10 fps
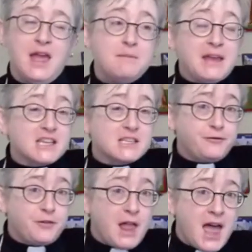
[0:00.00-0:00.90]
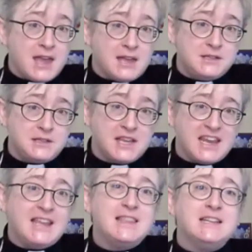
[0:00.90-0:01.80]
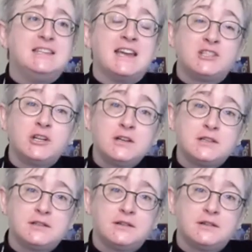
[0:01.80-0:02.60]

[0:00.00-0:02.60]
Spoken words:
because floods in the desert,